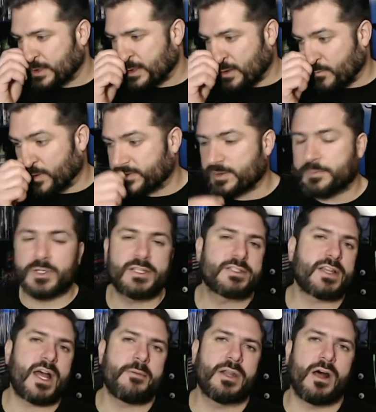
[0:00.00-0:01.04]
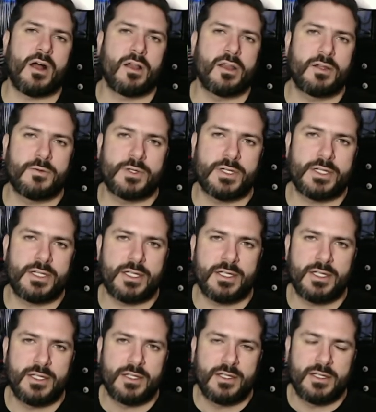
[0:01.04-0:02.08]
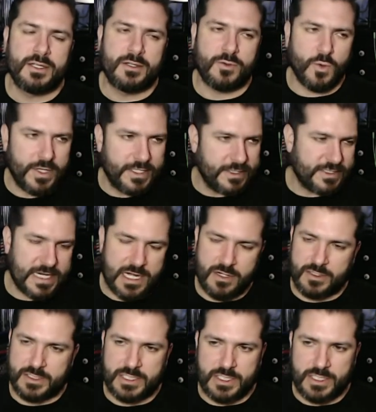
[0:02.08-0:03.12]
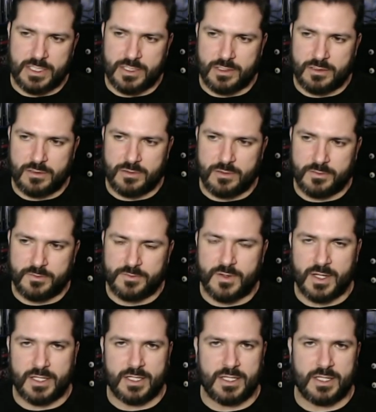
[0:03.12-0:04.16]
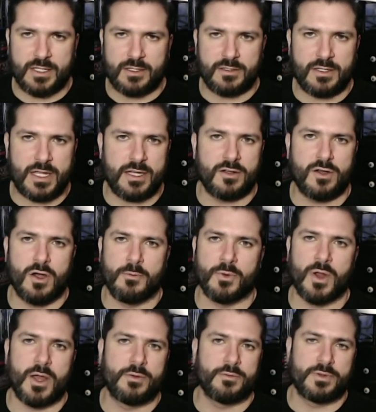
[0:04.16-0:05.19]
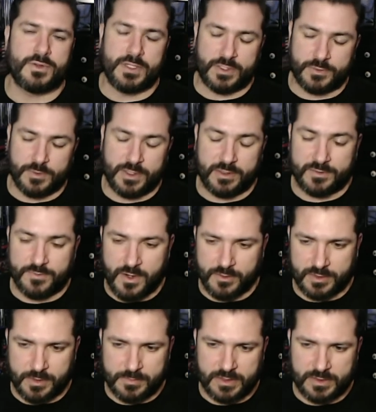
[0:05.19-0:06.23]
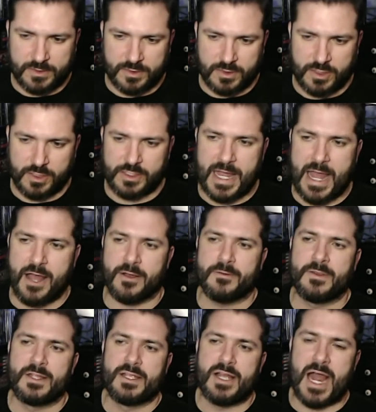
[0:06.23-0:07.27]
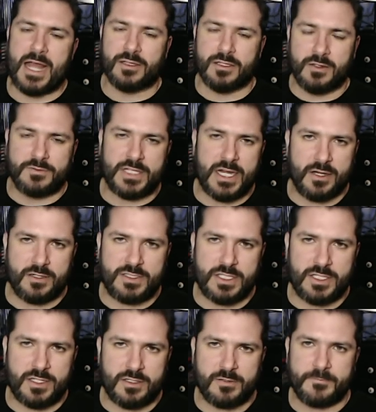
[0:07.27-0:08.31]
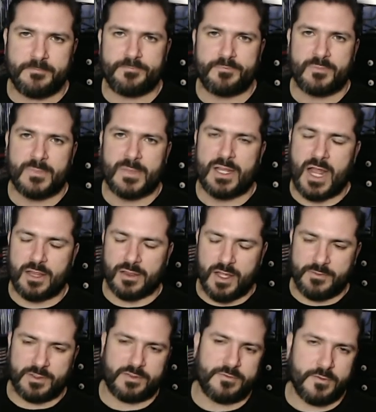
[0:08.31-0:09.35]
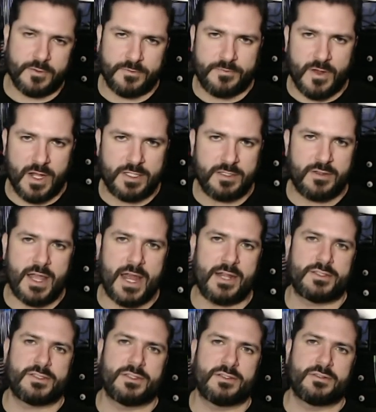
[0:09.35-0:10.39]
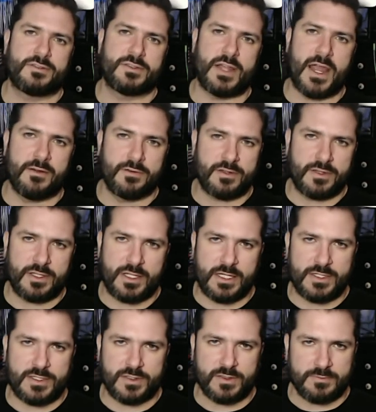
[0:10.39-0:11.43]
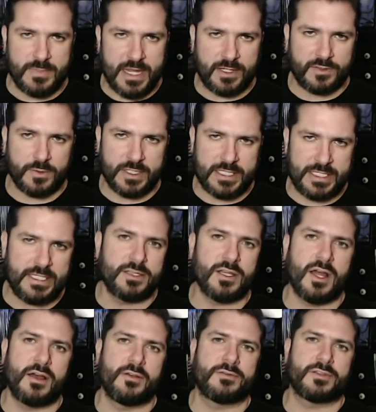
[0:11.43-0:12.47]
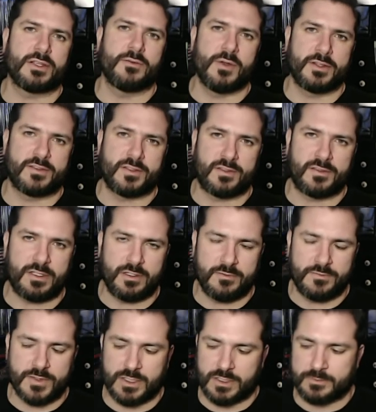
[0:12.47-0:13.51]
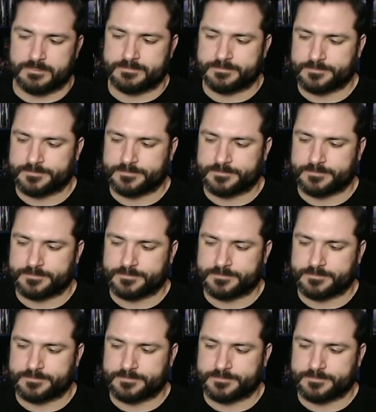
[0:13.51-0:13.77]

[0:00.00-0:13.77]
Once Upon a Time in Hollywood. Quentin Tarantino fucking hit a home run with this one as far as I'm concerned. Now, I love Tarantino. I love his fuck you attitude to everything. He just makes what he loves and wants to see in film.